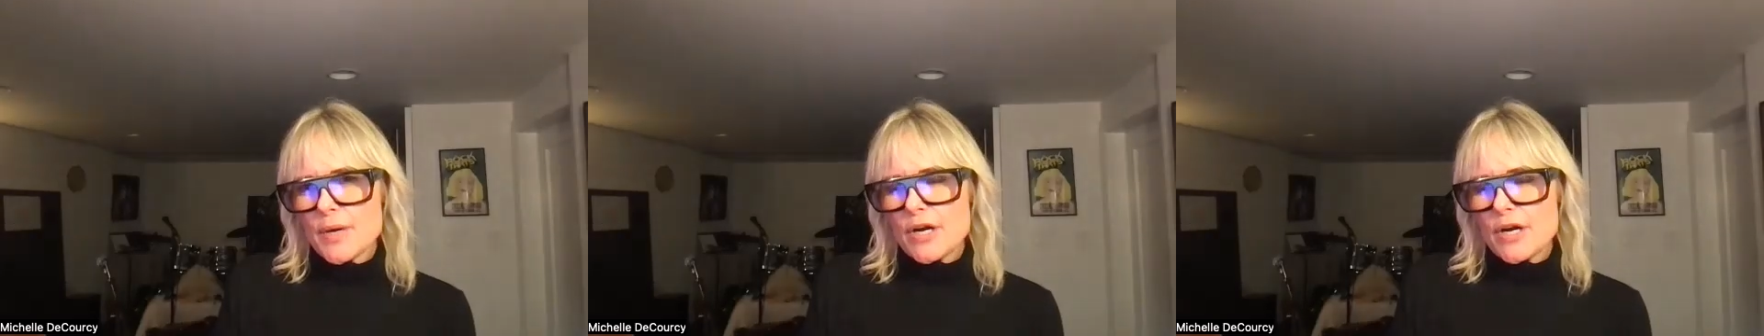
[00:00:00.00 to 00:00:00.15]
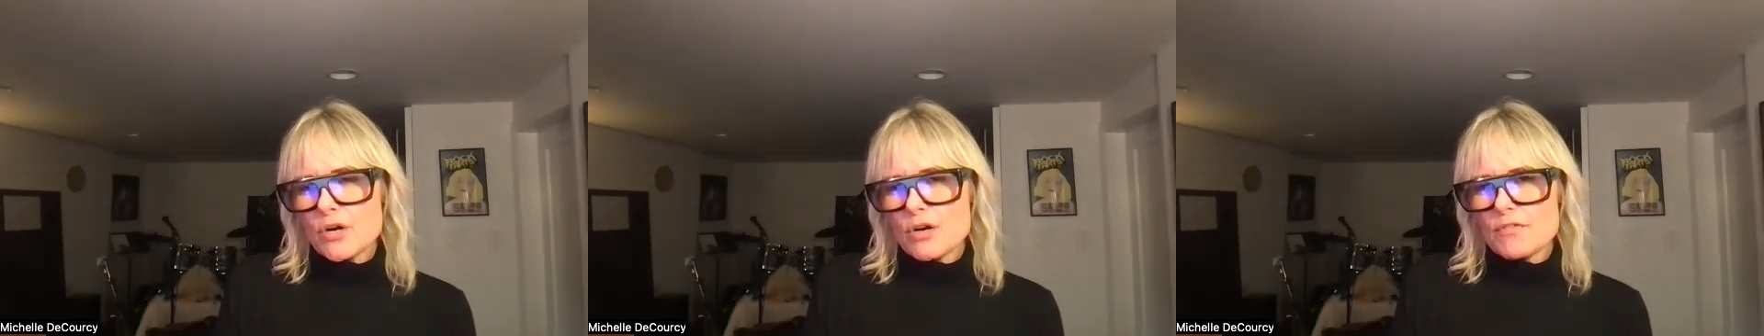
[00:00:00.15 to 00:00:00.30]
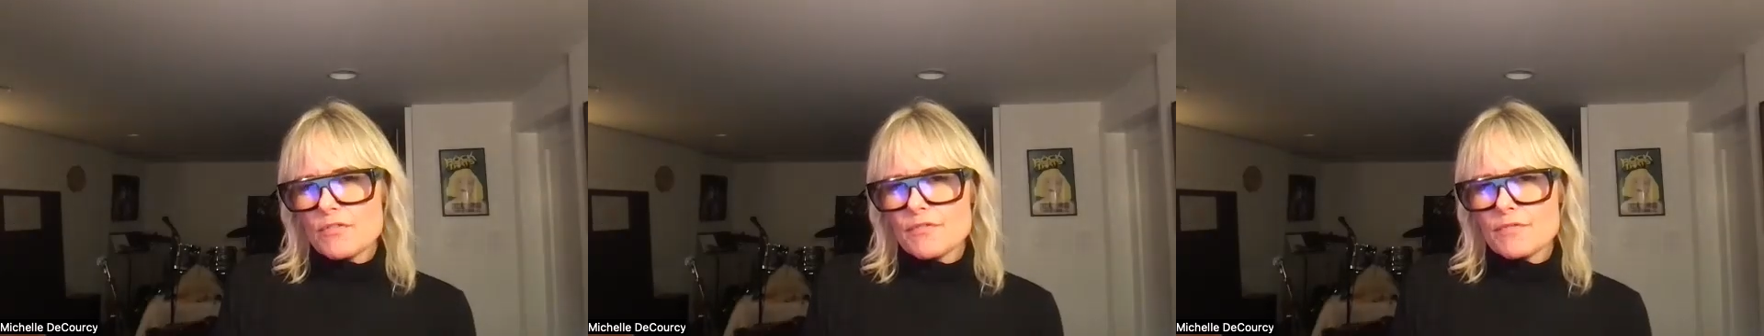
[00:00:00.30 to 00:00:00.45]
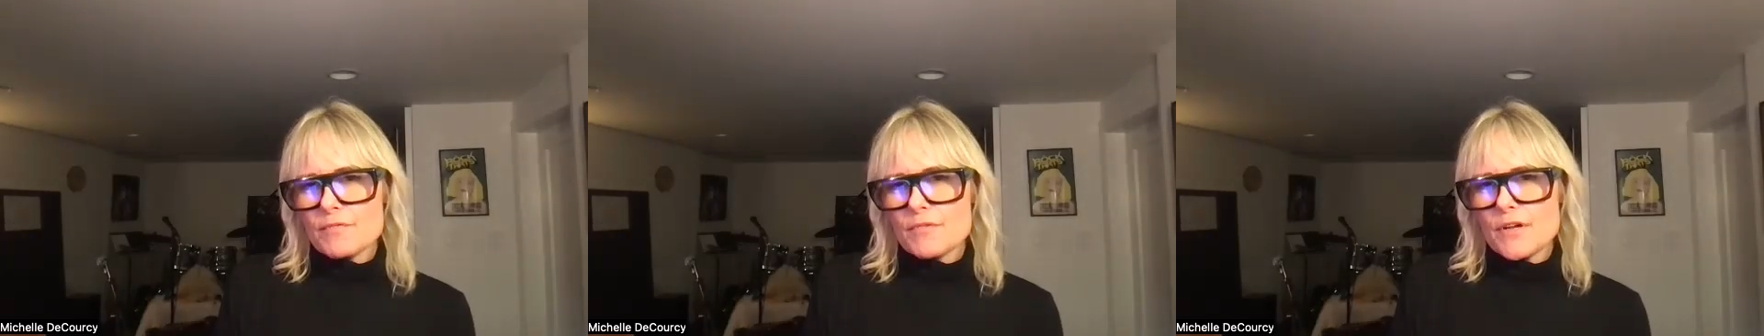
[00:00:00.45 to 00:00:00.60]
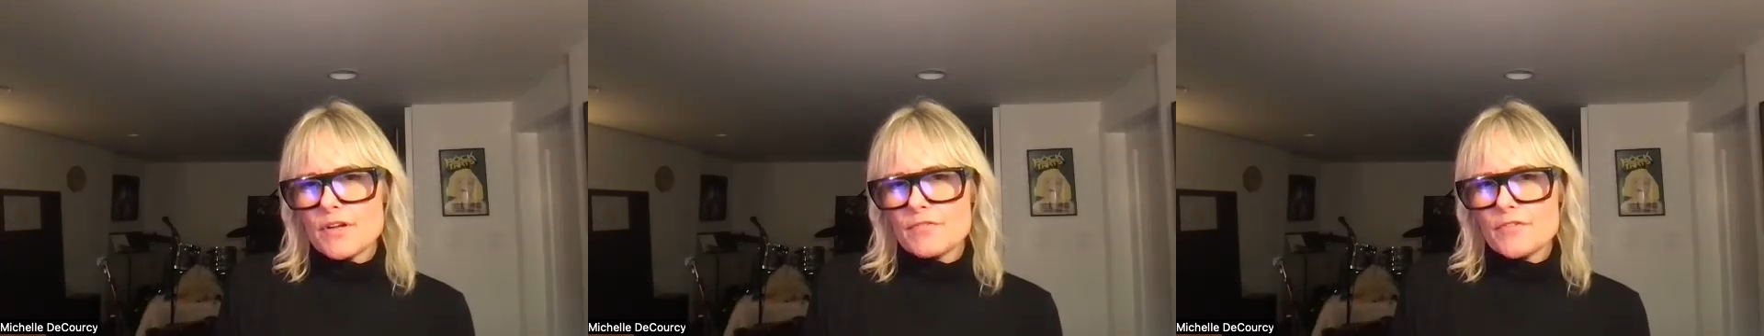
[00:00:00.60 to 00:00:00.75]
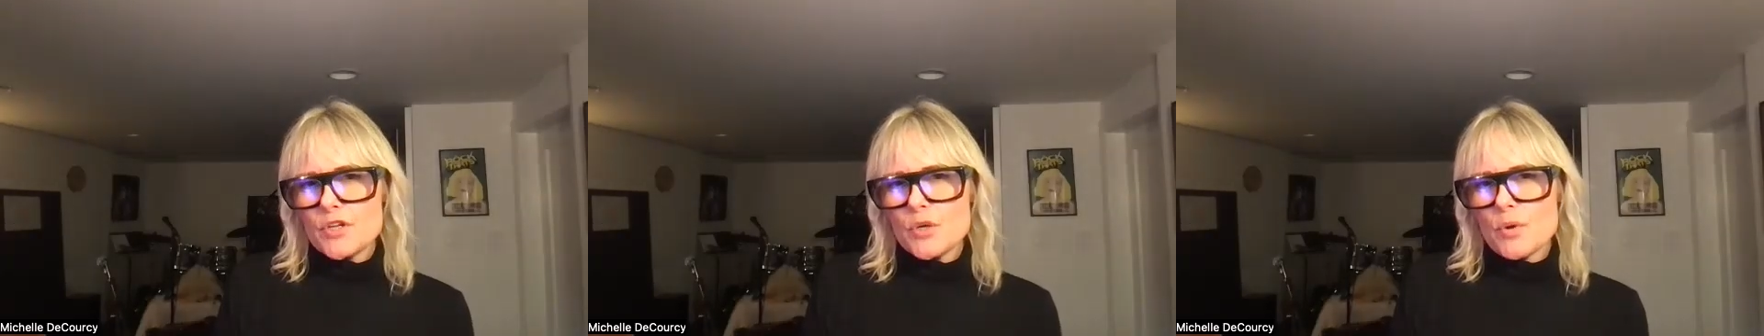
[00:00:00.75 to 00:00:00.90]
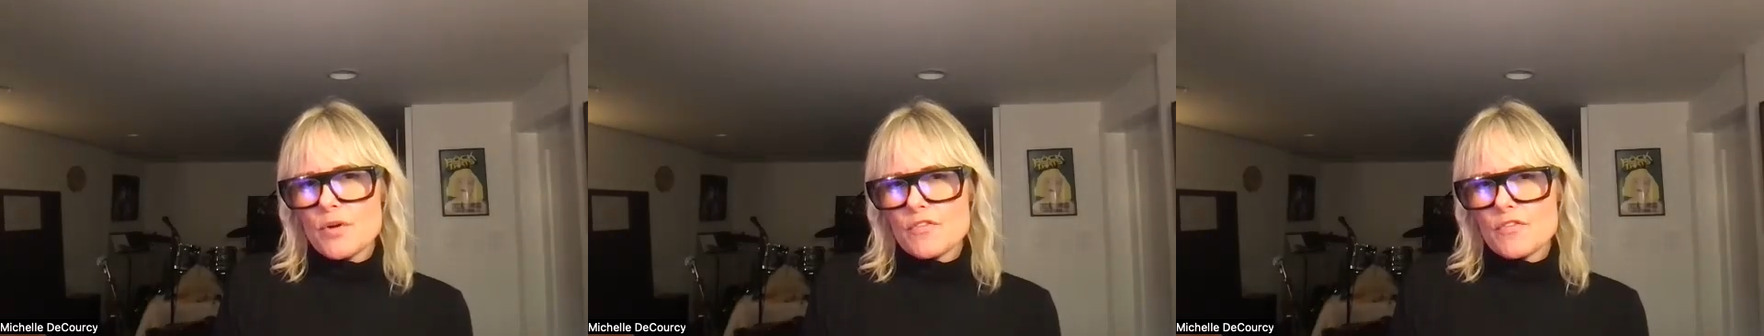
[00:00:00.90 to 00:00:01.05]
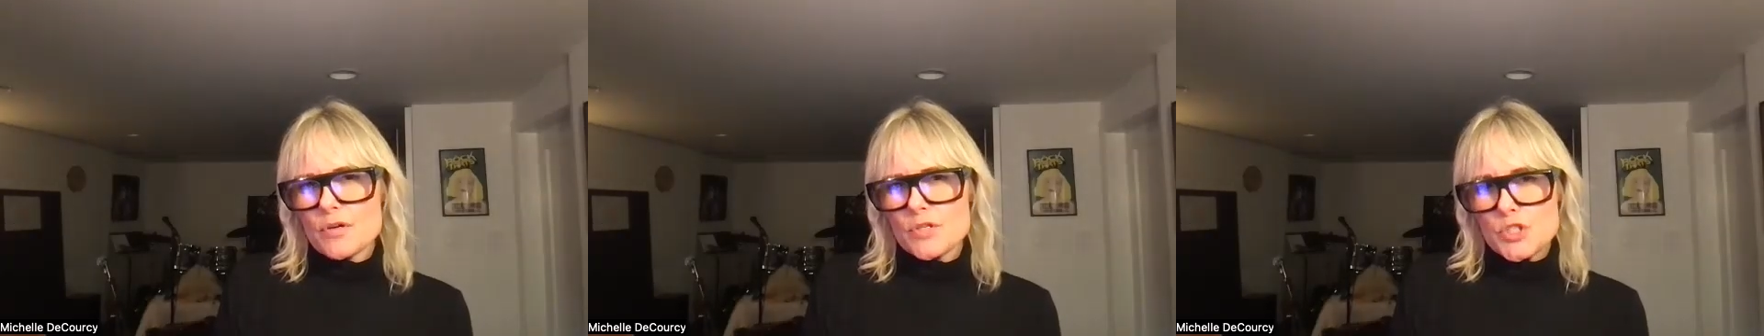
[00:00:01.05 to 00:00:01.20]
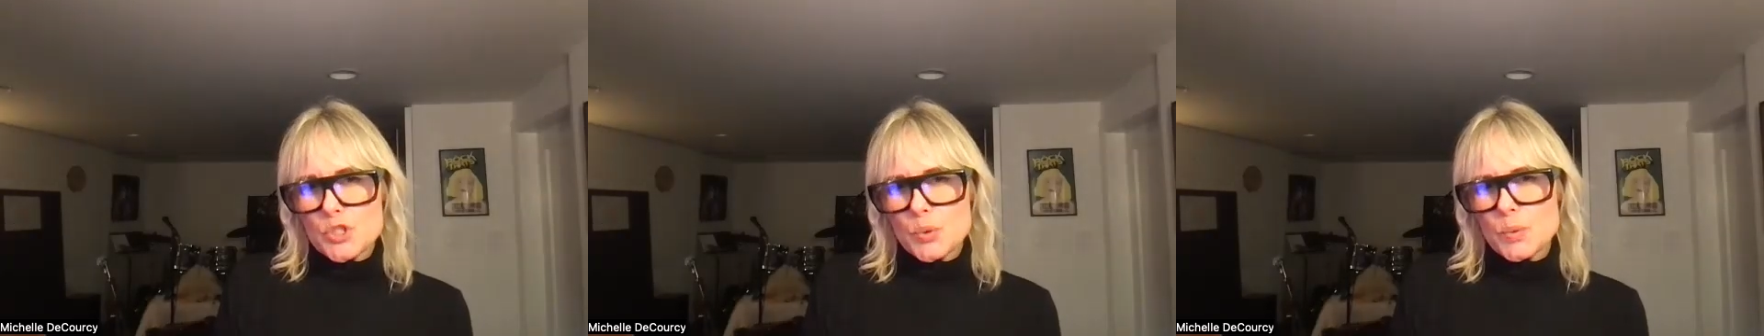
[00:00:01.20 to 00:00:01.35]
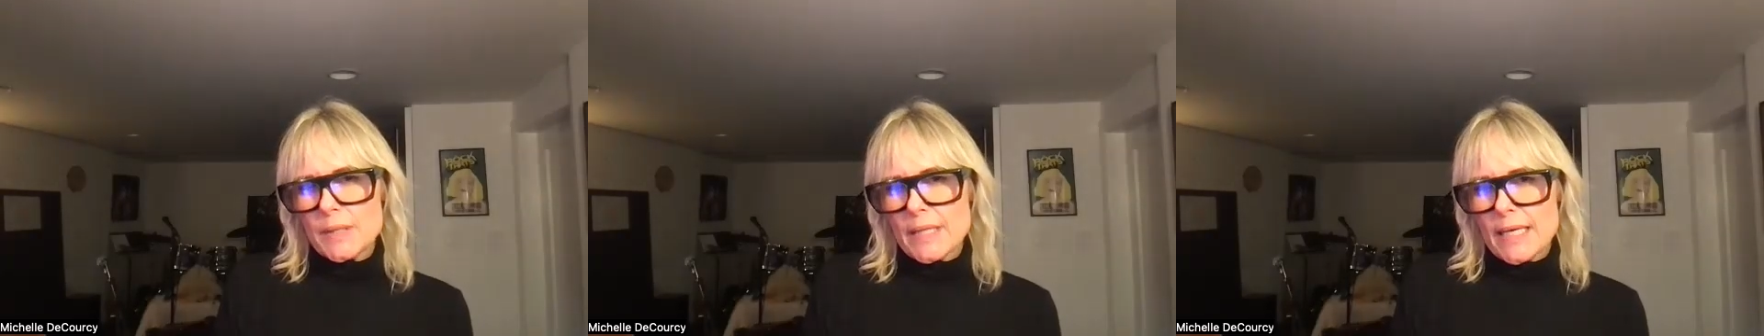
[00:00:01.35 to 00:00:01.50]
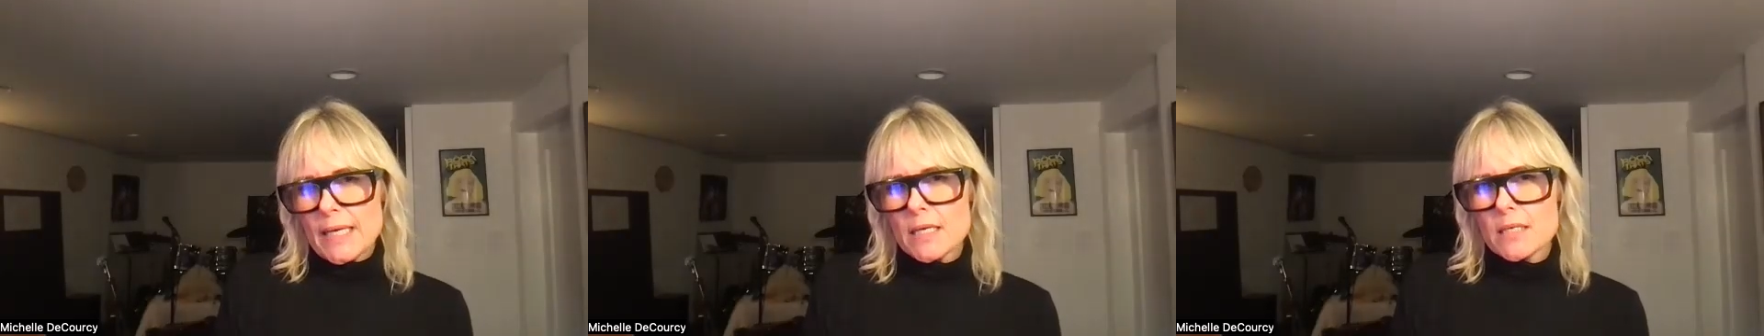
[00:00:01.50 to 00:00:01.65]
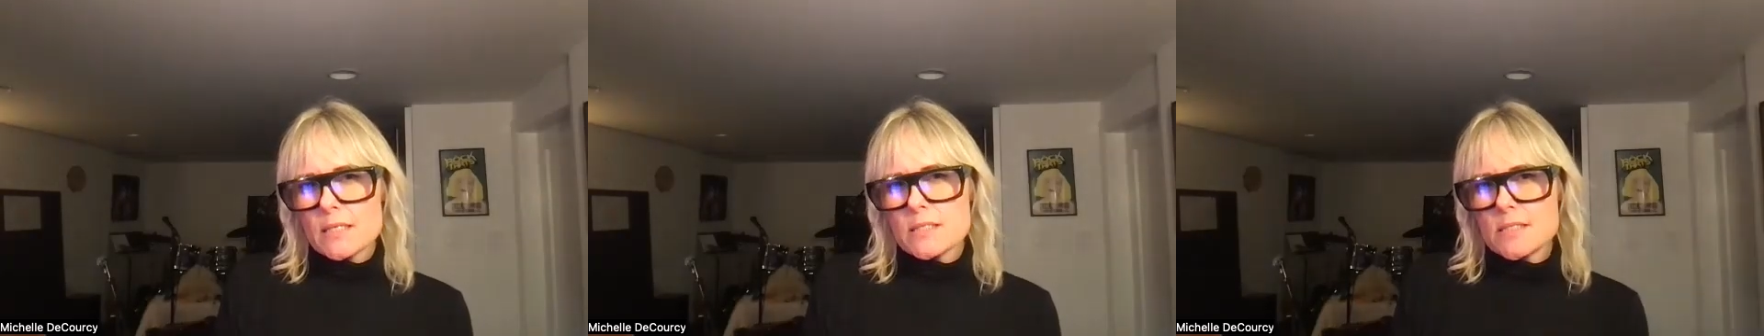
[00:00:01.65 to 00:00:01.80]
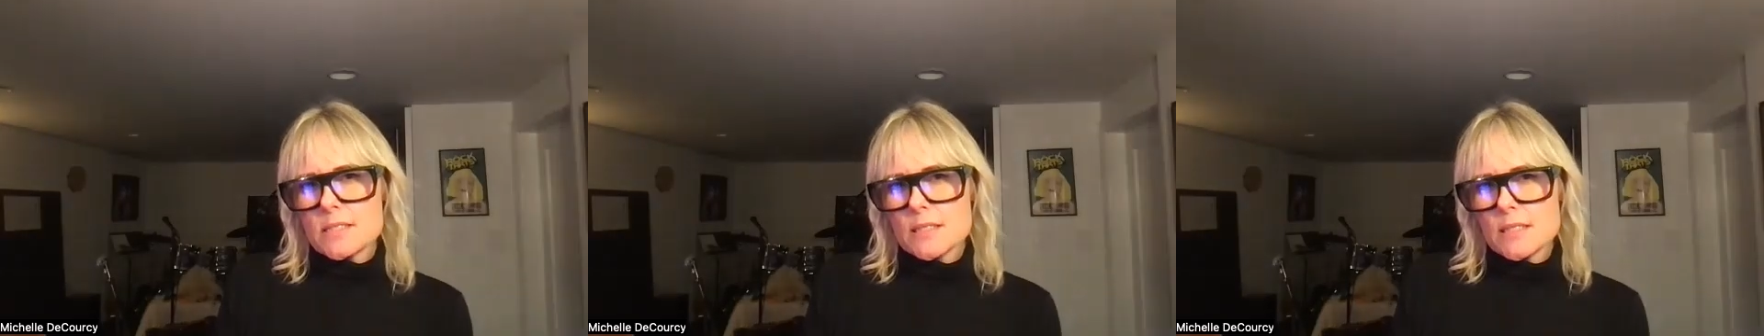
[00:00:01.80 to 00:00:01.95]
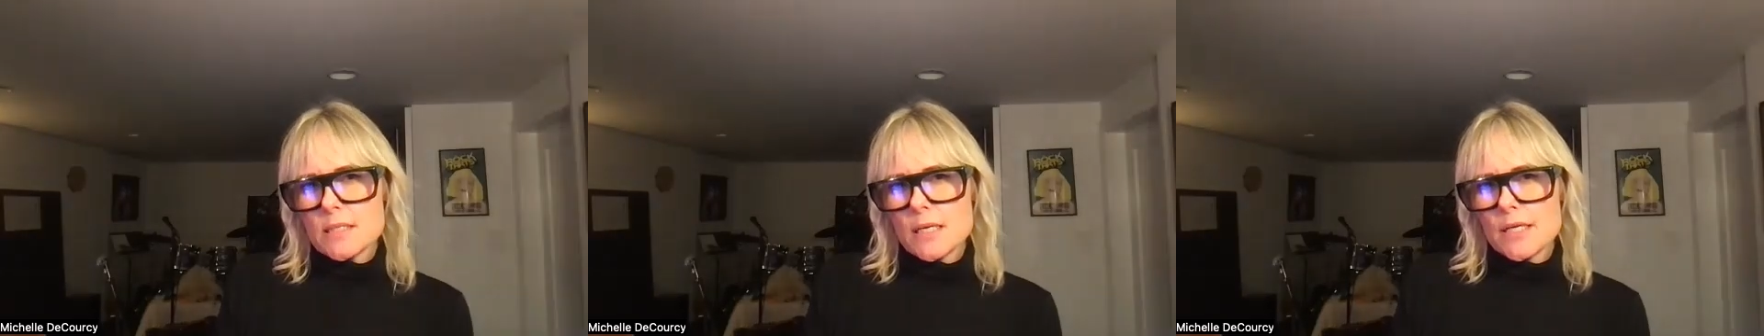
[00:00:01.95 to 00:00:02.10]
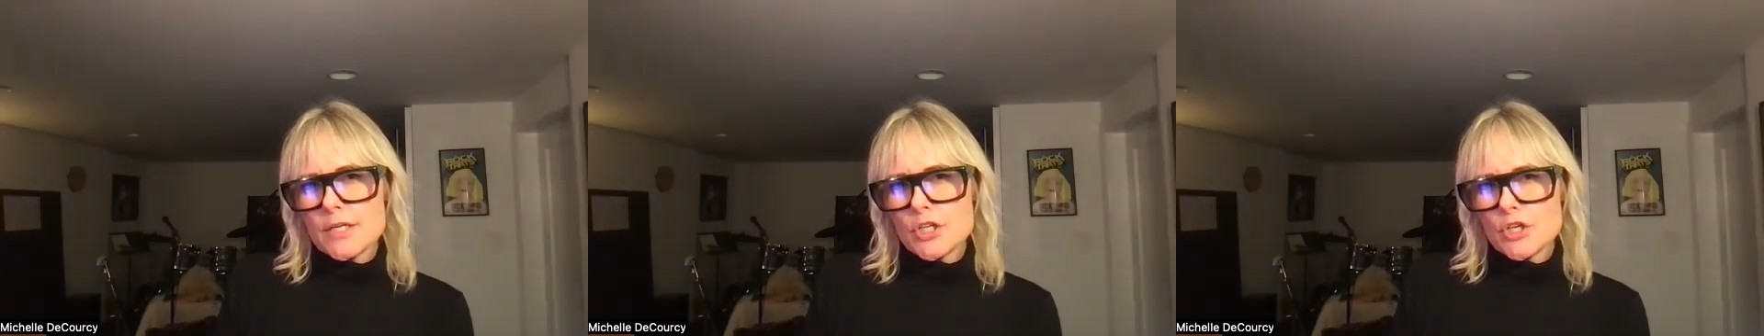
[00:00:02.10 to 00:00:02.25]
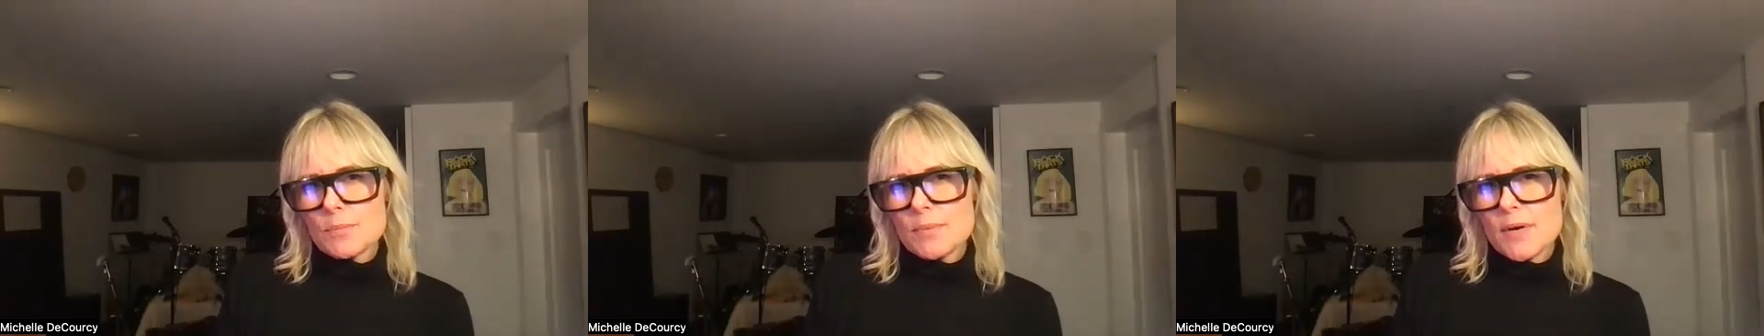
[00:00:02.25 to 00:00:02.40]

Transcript: I don't know if you ever do links in your